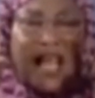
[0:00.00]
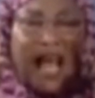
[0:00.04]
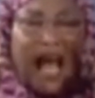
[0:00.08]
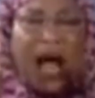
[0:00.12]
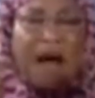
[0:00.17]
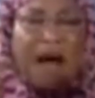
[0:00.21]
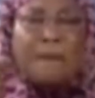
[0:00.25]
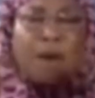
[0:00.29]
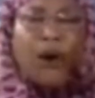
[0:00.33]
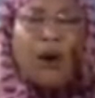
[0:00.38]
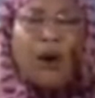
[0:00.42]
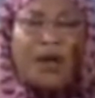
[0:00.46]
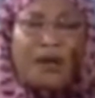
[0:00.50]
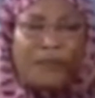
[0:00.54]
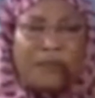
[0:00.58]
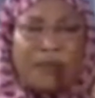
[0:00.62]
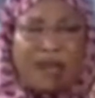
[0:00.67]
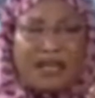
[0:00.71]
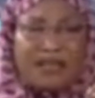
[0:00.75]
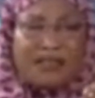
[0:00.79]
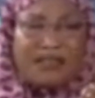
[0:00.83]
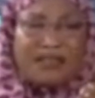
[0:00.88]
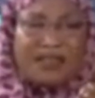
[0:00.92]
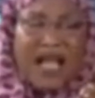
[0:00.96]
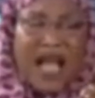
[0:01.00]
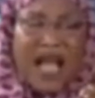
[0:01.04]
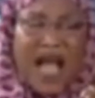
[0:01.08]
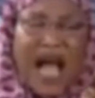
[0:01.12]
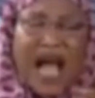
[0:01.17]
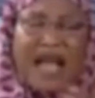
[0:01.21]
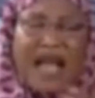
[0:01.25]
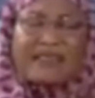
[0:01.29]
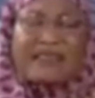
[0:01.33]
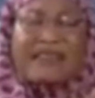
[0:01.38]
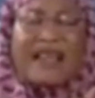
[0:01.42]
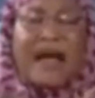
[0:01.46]
appointments
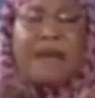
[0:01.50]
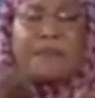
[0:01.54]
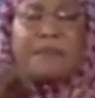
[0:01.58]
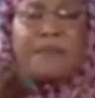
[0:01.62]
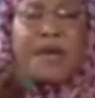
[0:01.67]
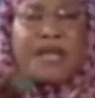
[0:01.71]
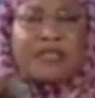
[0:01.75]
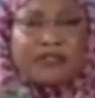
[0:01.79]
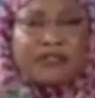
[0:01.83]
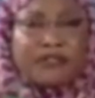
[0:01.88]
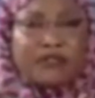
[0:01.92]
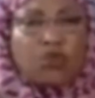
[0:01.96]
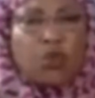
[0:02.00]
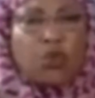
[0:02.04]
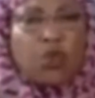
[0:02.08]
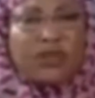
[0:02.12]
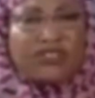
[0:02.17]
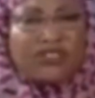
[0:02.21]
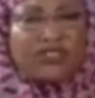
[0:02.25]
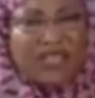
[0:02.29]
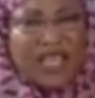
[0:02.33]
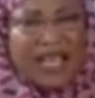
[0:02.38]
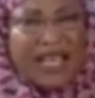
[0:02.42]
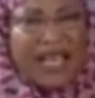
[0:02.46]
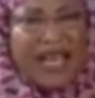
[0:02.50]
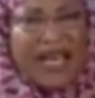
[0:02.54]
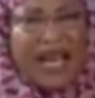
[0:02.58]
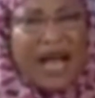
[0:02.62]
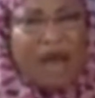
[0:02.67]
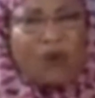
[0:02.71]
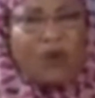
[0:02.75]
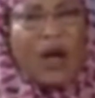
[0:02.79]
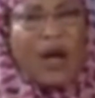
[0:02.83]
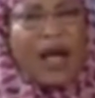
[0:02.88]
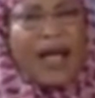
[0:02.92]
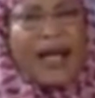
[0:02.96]
as a means to which they can
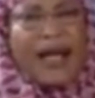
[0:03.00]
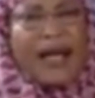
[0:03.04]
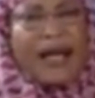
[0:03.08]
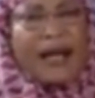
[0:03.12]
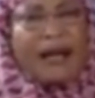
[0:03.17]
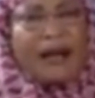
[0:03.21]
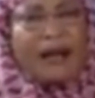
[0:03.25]
acquire